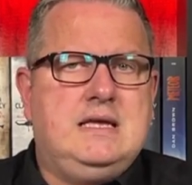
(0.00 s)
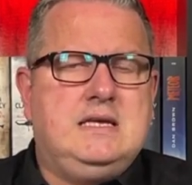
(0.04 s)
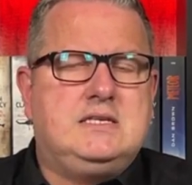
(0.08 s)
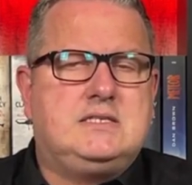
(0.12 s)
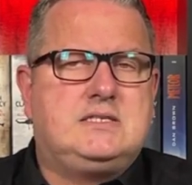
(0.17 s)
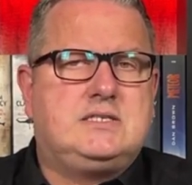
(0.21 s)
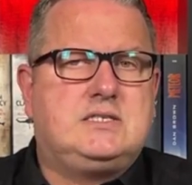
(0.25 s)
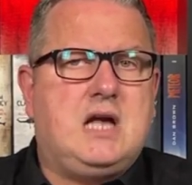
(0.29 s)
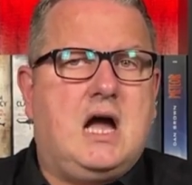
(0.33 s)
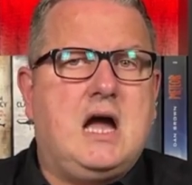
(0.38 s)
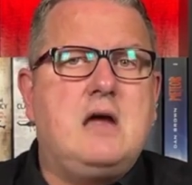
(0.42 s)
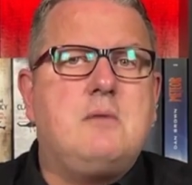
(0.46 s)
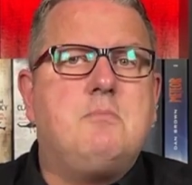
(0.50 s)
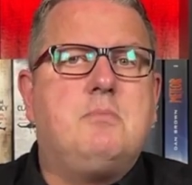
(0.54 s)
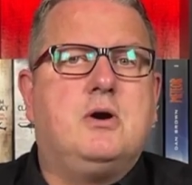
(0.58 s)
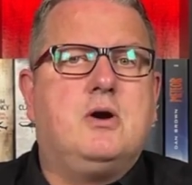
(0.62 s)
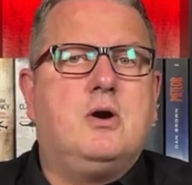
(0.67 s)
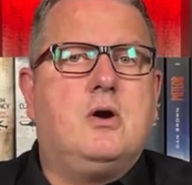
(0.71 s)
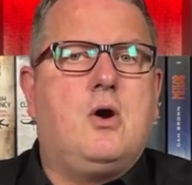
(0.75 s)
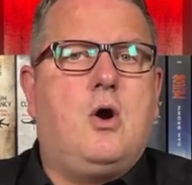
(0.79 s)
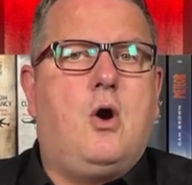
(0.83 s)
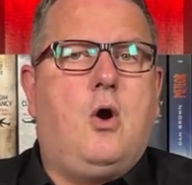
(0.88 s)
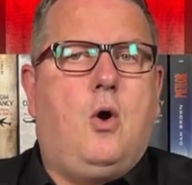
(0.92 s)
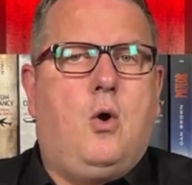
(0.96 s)

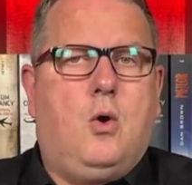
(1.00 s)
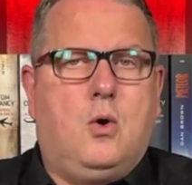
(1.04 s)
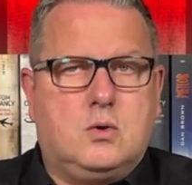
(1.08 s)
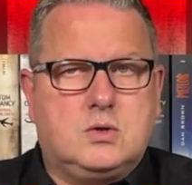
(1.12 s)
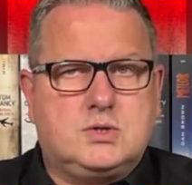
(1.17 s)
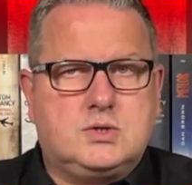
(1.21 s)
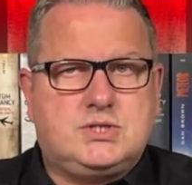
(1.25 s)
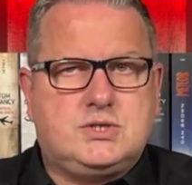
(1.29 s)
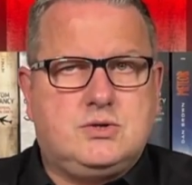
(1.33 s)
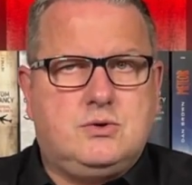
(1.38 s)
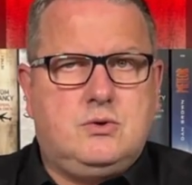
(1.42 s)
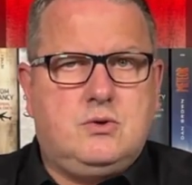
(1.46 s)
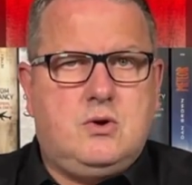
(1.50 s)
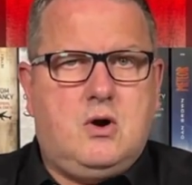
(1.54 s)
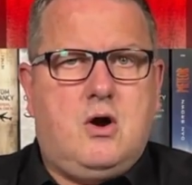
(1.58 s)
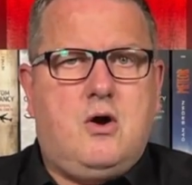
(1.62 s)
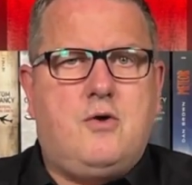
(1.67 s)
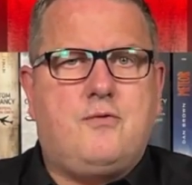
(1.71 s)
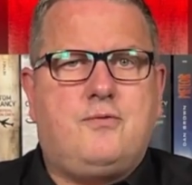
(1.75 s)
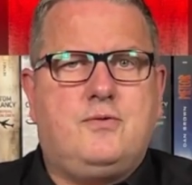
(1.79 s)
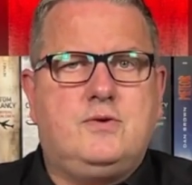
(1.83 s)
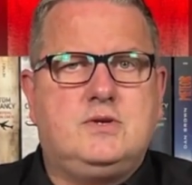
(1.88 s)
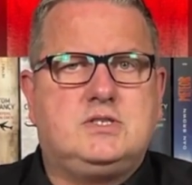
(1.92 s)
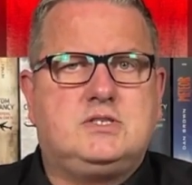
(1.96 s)
cyber also
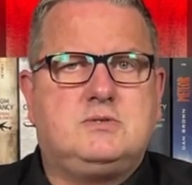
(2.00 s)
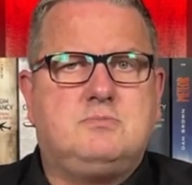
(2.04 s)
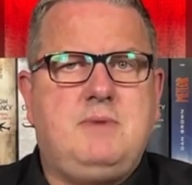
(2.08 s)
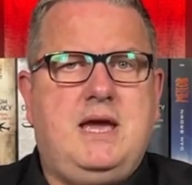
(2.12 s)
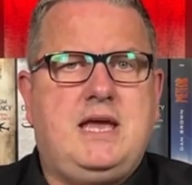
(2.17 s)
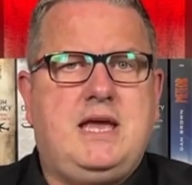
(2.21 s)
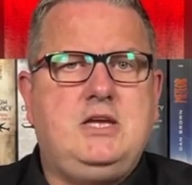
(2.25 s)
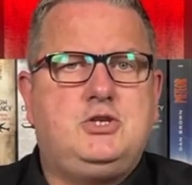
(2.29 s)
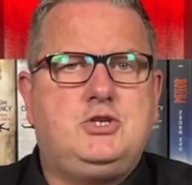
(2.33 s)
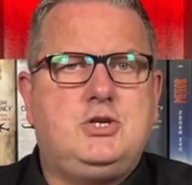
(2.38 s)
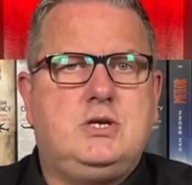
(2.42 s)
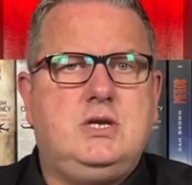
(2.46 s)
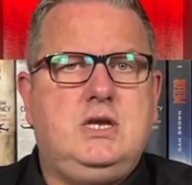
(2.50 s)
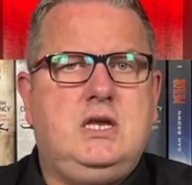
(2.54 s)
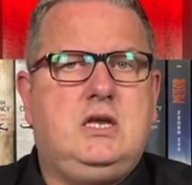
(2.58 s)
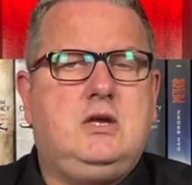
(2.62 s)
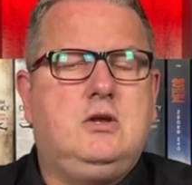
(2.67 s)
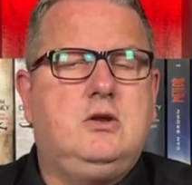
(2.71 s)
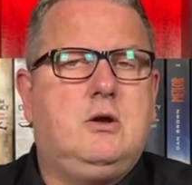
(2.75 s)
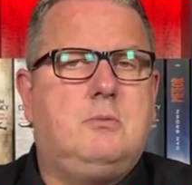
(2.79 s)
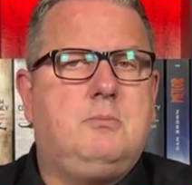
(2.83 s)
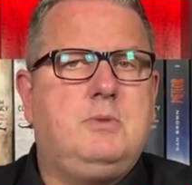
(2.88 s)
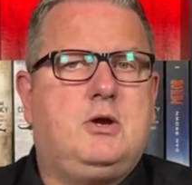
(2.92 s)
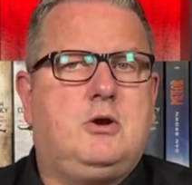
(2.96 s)
offers major
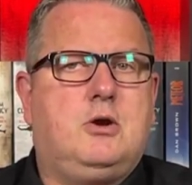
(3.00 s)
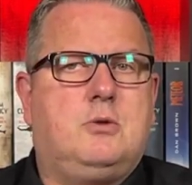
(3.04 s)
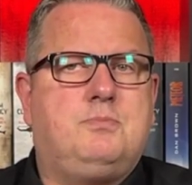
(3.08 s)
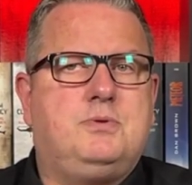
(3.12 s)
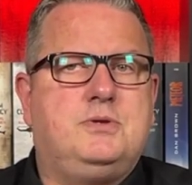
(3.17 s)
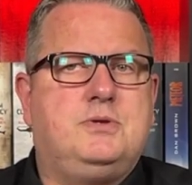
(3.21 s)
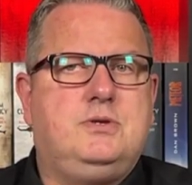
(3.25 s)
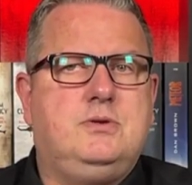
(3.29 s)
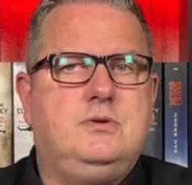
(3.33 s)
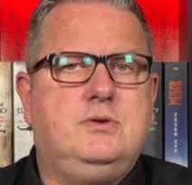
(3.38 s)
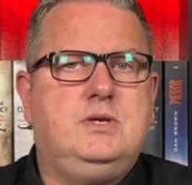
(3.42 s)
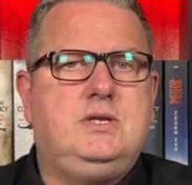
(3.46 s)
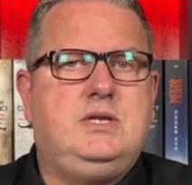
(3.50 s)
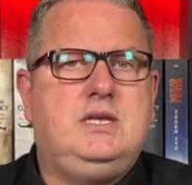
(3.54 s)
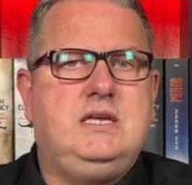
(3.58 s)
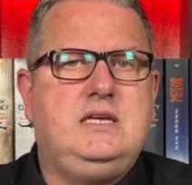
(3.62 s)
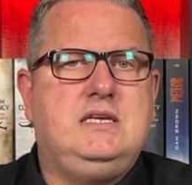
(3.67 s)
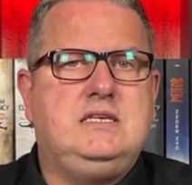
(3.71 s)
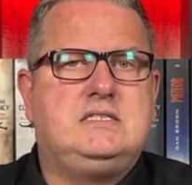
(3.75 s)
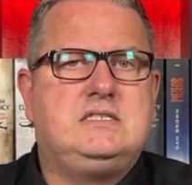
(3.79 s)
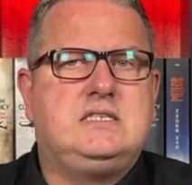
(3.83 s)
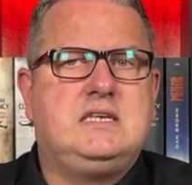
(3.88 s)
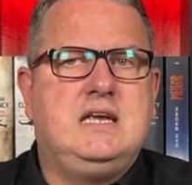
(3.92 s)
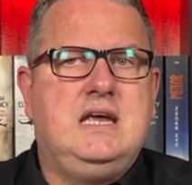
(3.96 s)
economic
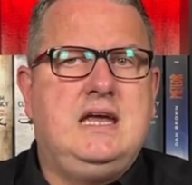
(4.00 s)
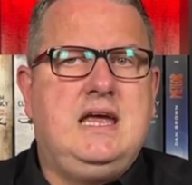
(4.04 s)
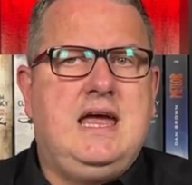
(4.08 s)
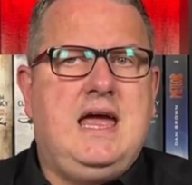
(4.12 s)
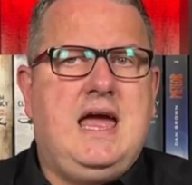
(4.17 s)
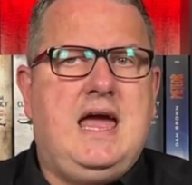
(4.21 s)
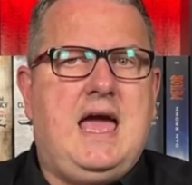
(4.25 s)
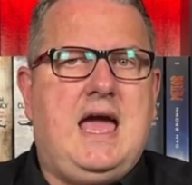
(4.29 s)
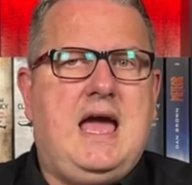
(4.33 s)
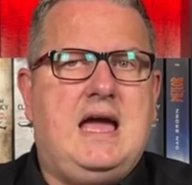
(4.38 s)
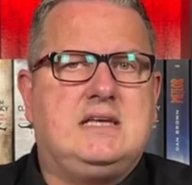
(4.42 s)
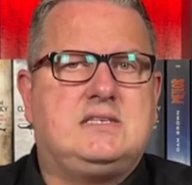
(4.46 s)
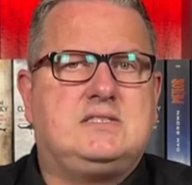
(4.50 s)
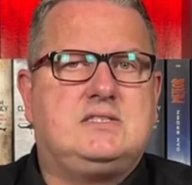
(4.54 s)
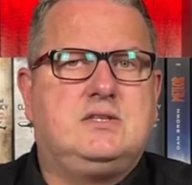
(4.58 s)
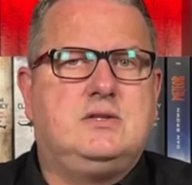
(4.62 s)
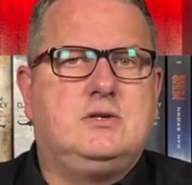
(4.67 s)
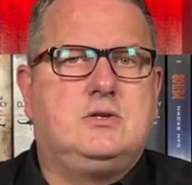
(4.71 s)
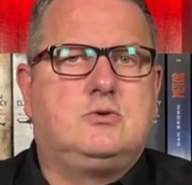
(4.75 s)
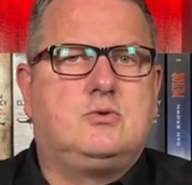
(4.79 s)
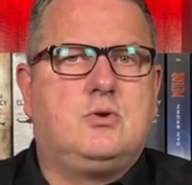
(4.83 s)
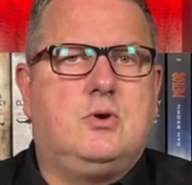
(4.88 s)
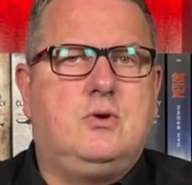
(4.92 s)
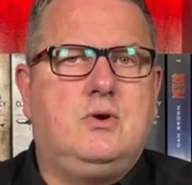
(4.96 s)
opportunities as the
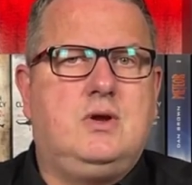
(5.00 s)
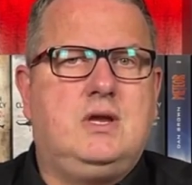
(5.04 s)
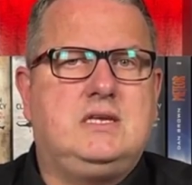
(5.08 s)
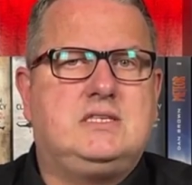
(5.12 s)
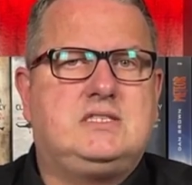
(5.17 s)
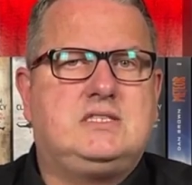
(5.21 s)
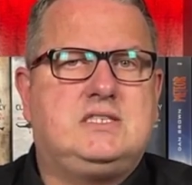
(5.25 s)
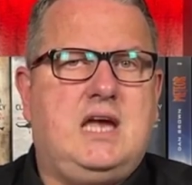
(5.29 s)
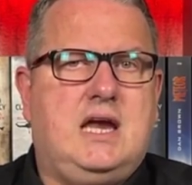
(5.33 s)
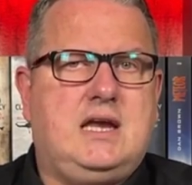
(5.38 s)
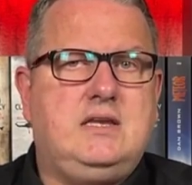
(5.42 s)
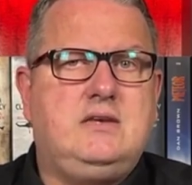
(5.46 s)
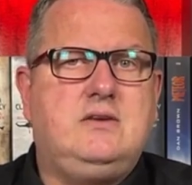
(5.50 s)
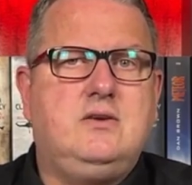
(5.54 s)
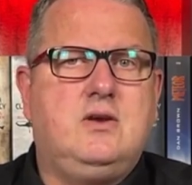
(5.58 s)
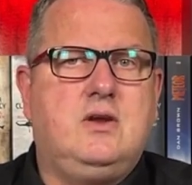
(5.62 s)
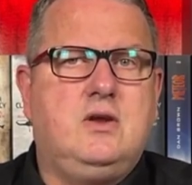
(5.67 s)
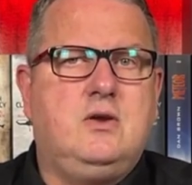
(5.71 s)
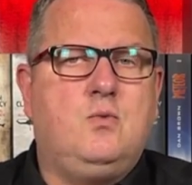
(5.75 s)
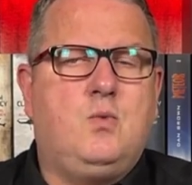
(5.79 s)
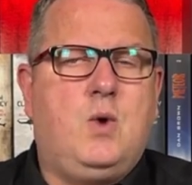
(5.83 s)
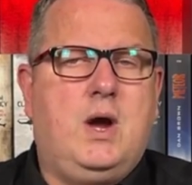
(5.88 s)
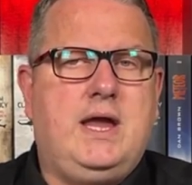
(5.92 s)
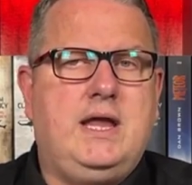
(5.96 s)
growing sector
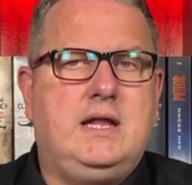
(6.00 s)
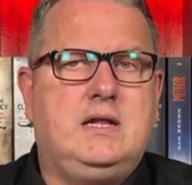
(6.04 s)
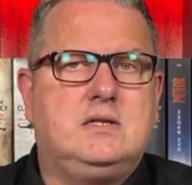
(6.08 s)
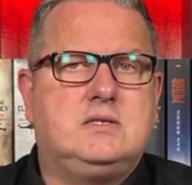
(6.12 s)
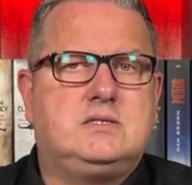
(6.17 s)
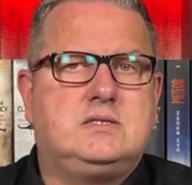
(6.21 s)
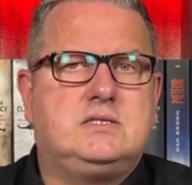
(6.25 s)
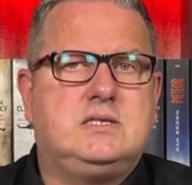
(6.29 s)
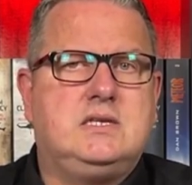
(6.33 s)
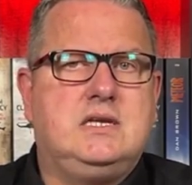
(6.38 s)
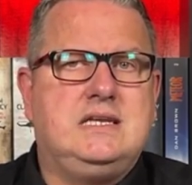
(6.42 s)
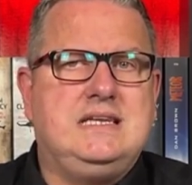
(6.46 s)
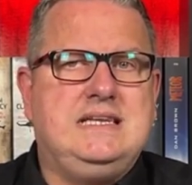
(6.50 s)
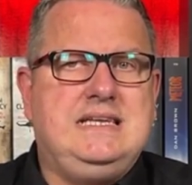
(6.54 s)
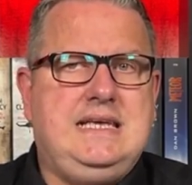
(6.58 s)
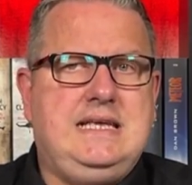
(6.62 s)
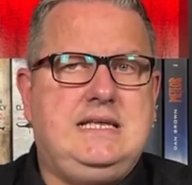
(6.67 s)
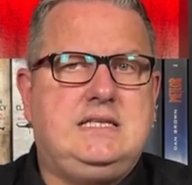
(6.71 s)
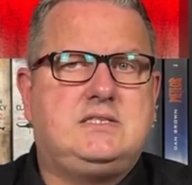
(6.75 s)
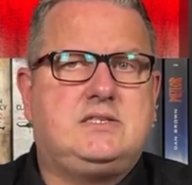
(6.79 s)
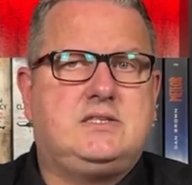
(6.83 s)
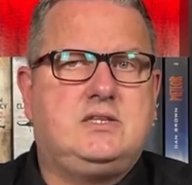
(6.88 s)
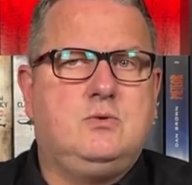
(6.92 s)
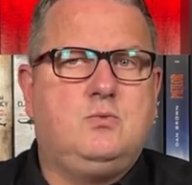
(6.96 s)
in Wales
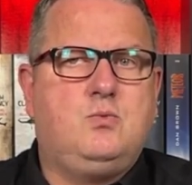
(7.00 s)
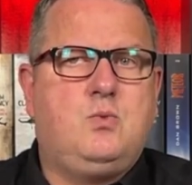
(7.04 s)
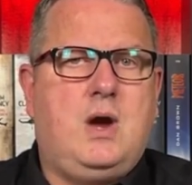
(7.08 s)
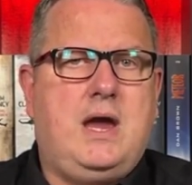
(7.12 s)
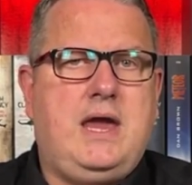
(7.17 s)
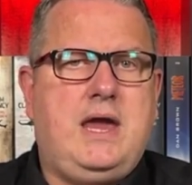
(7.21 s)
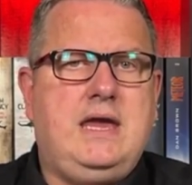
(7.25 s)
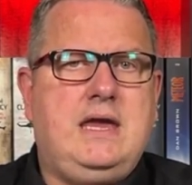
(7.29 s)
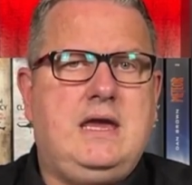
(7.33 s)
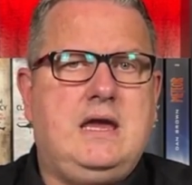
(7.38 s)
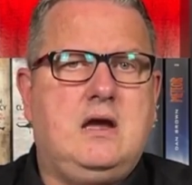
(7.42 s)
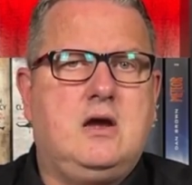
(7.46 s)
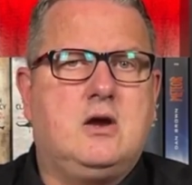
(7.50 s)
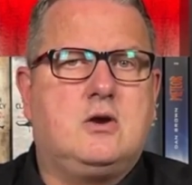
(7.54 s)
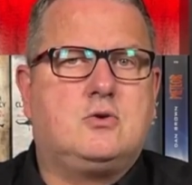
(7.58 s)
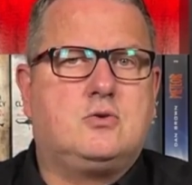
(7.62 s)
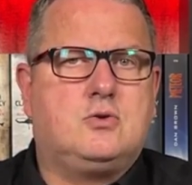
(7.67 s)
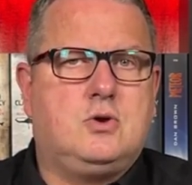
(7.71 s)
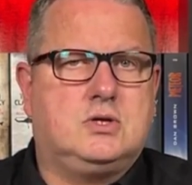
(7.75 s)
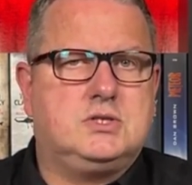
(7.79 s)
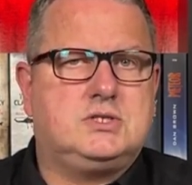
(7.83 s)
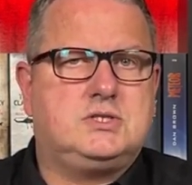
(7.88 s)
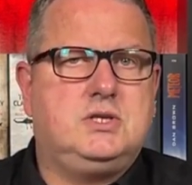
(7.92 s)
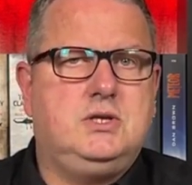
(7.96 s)
leads the way
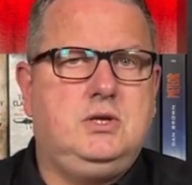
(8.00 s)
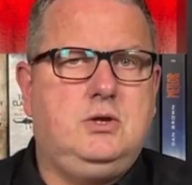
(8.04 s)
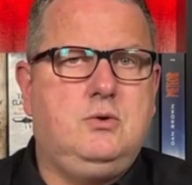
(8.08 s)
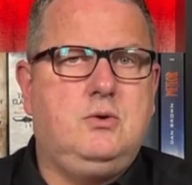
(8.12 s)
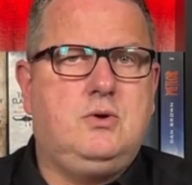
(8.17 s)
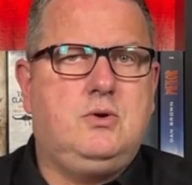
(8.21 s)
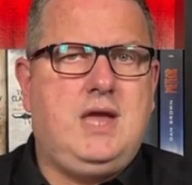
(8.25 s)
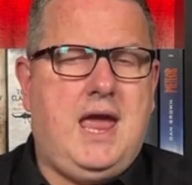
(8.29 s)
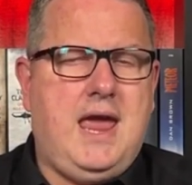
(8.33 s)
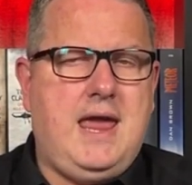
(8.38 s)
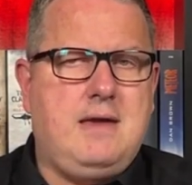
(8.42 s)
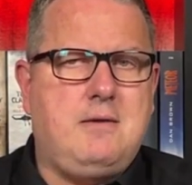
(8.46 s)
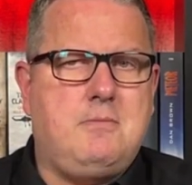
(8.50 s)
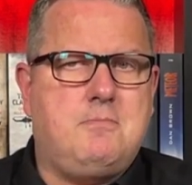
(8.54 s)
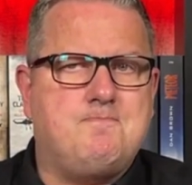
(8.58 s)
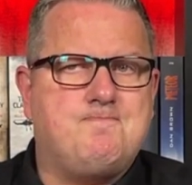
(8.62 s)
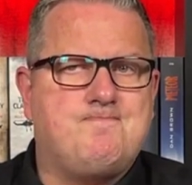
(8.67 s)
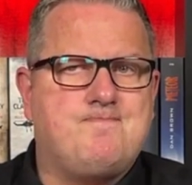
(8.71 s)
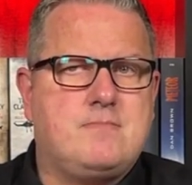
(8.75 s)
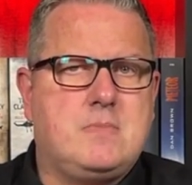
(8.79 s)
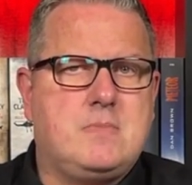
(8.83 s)
across the UK.